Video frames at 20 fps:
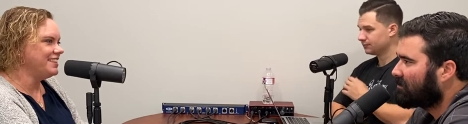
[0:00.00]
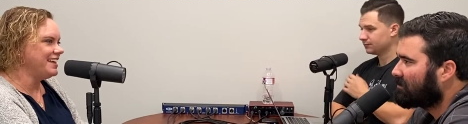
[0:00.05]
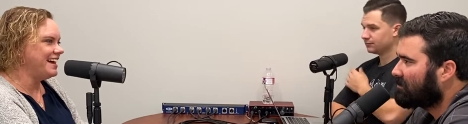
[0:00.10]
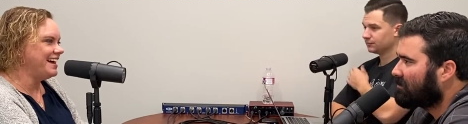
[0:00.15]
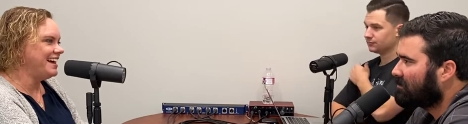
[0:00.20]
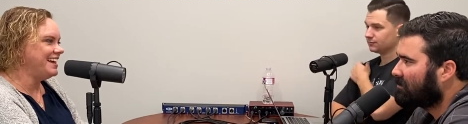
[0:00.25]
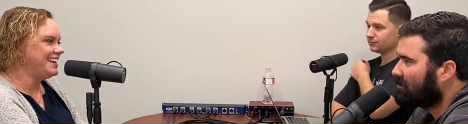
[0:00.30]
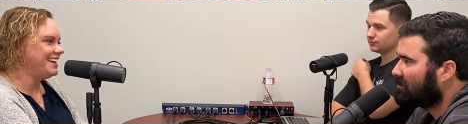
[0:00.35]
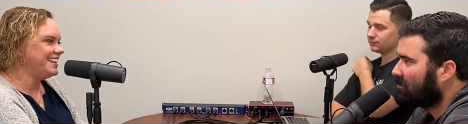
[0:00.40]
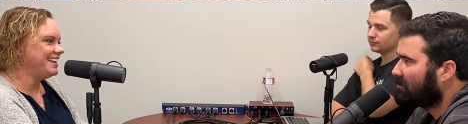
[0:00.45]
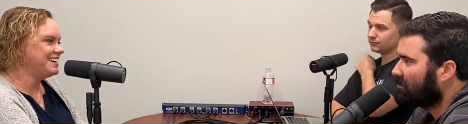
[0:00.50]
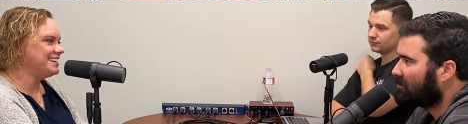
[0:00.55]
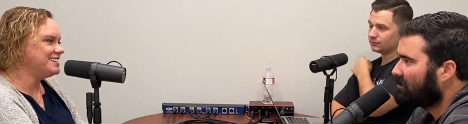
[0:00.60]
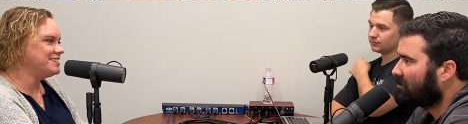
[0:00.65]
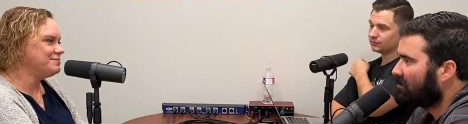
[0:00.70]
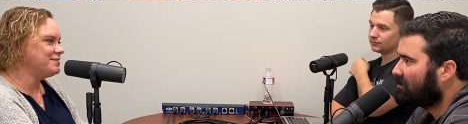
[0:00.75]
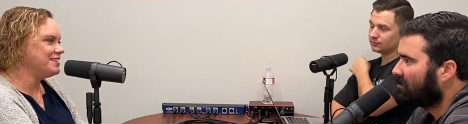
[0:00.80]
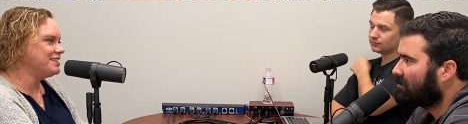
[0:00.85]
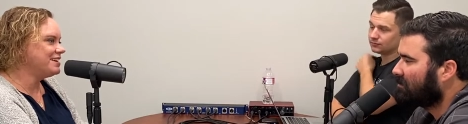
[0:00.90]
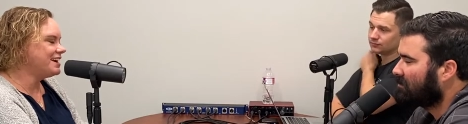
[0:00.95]
Speaker 1: that. I like
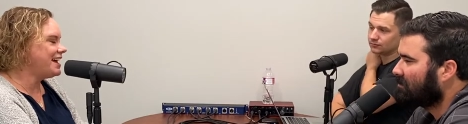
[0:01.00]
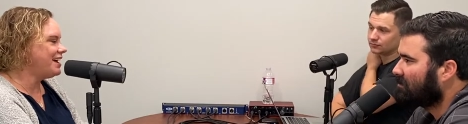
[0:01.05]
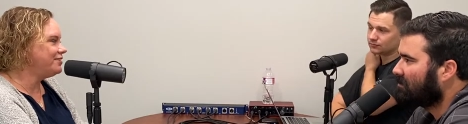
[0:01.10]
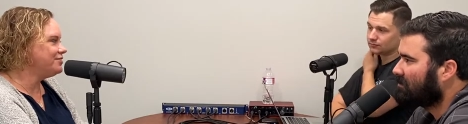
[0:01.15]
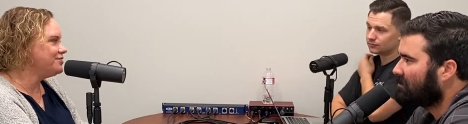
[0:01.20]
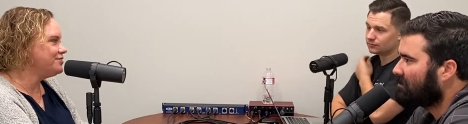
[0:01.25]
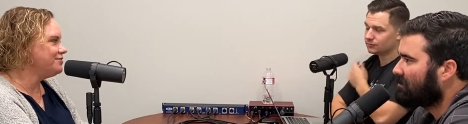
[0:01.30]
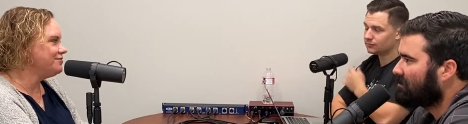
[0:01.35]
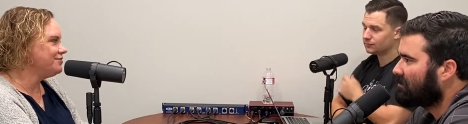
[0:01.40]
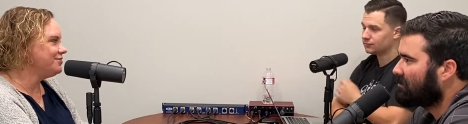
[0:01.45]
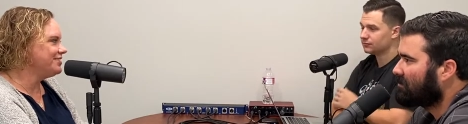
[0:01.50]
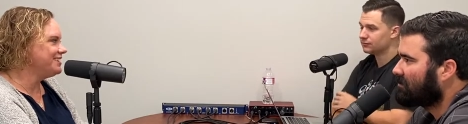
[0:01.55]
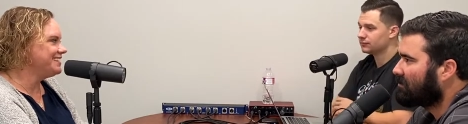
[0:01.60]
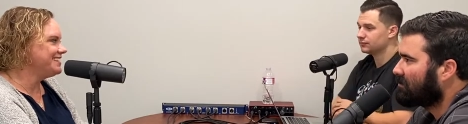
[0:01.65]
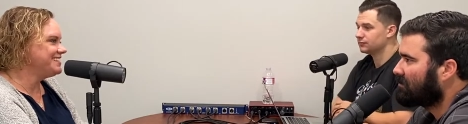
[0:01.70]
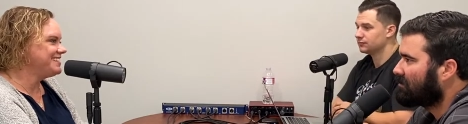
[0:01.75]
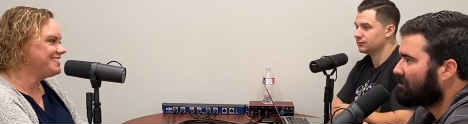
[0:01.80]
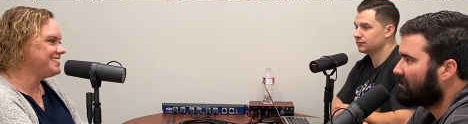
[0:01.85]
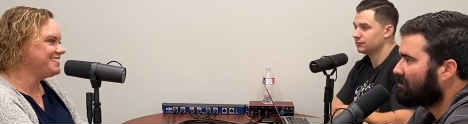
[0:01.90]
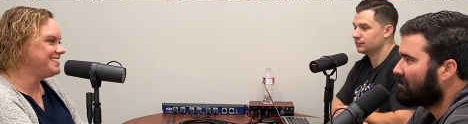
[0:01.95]
to be the counter
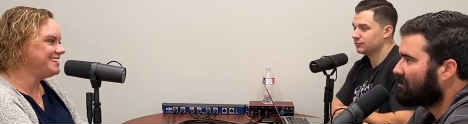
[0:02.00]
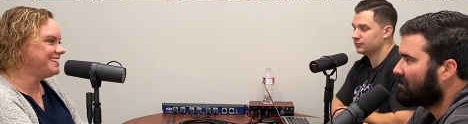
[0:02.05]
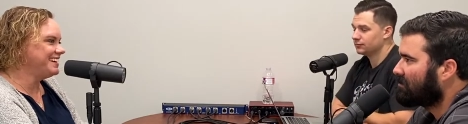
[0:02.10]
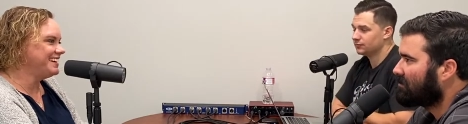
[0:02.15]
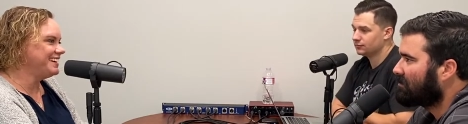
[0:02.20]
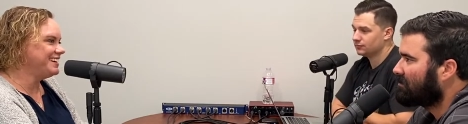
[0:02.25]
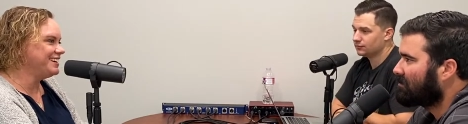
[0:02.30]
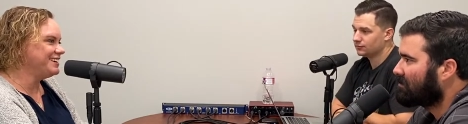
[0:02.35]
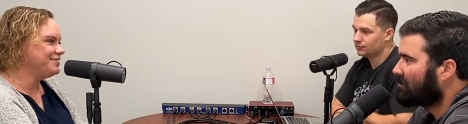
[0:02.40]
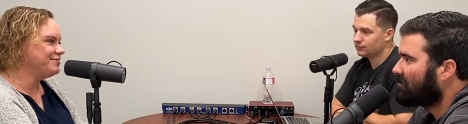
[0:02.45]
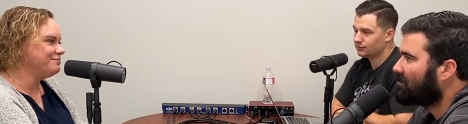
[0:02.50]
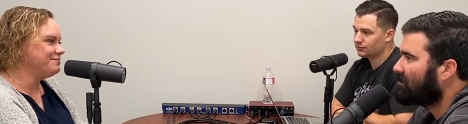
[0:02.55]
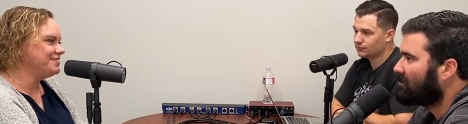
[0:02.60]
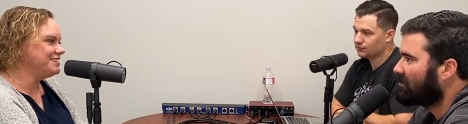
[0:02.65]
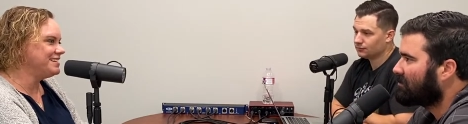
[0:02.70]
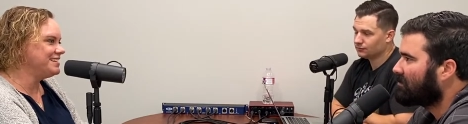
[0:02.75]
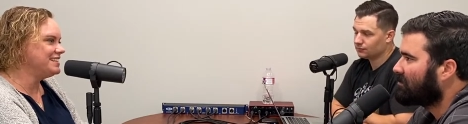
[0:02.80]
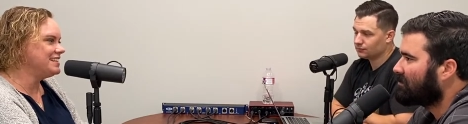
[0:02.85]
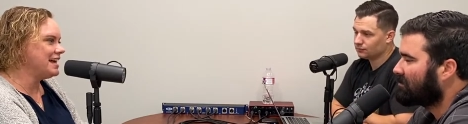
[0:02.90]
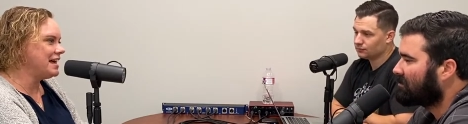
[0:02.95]
voice um,
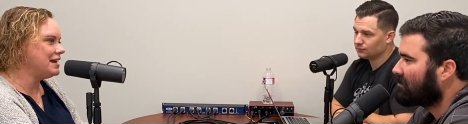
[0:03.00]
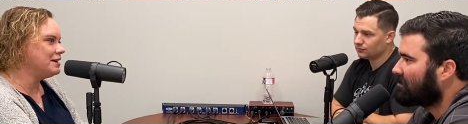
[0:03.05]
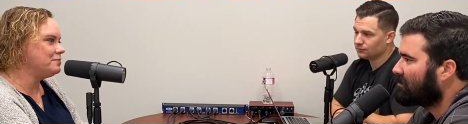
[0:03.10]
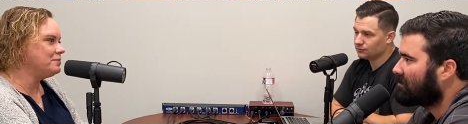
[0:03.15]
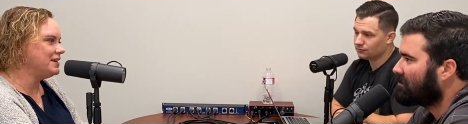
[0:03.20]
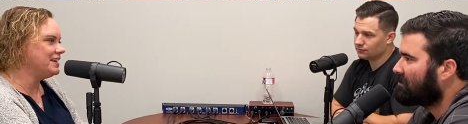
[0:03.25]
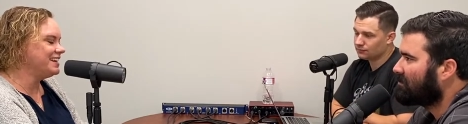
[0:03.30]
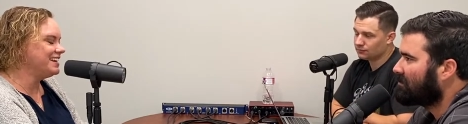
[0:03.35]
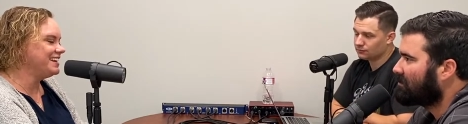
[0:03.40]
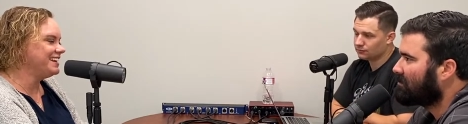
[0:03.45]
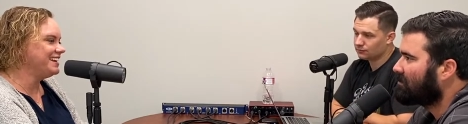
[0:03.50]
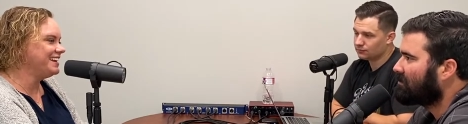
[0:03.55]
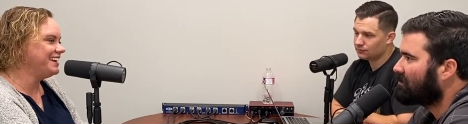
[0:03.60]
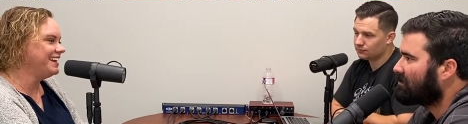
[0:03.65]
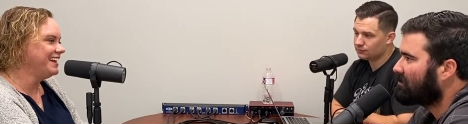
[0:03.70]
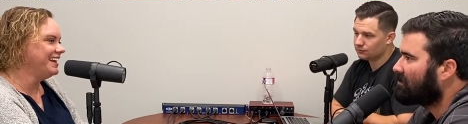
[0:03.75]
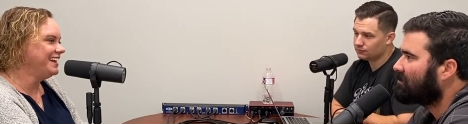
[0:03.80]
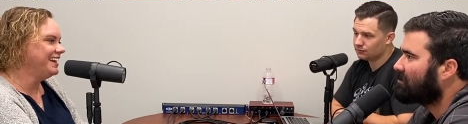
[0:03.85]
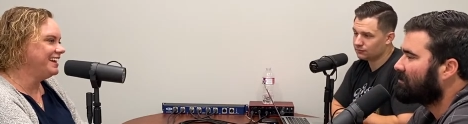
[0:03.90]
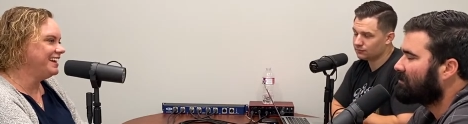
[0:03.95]
to that opinion.
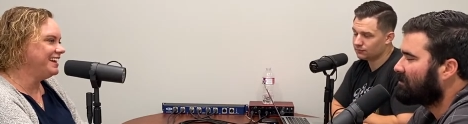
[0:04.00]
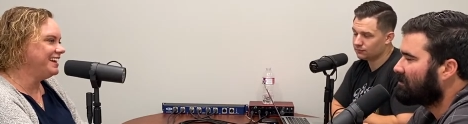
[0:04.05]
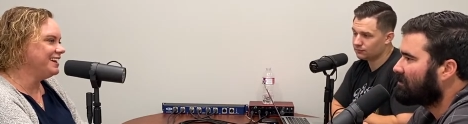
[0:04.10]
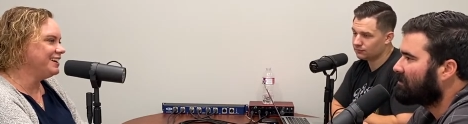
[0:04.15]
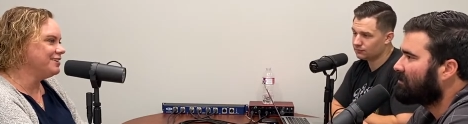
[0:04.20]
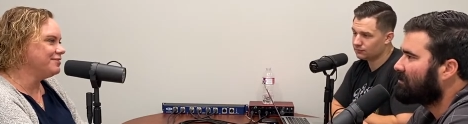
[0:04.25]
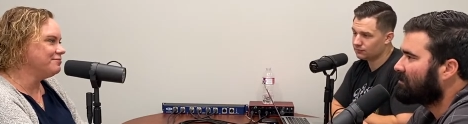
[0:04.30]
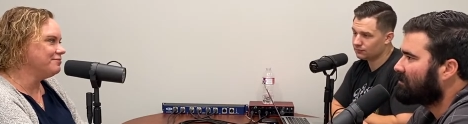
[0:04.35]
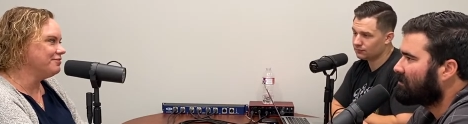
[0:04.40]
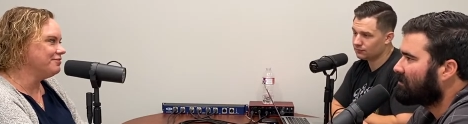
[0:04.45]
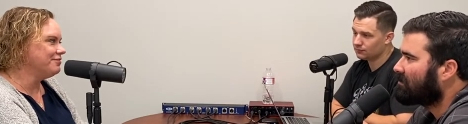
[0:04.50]
Um,